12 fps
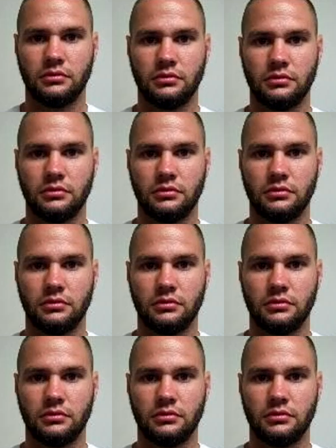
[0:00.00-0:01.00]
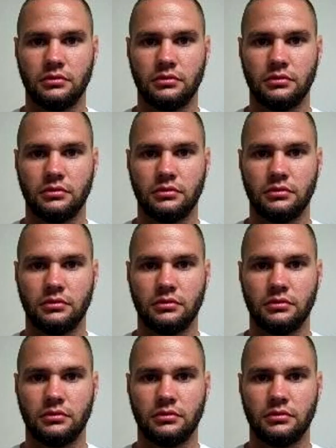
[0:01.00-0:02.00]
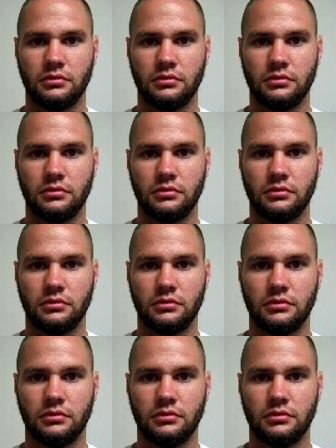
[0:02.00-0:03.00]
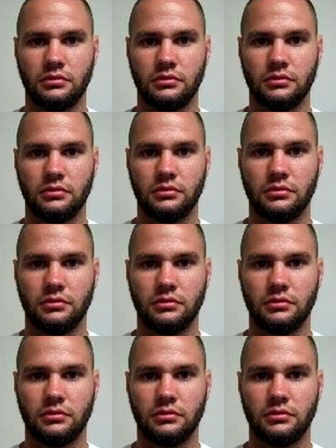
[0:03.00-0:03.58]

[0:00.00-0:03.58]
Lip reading: No words are spoken by the person on screen.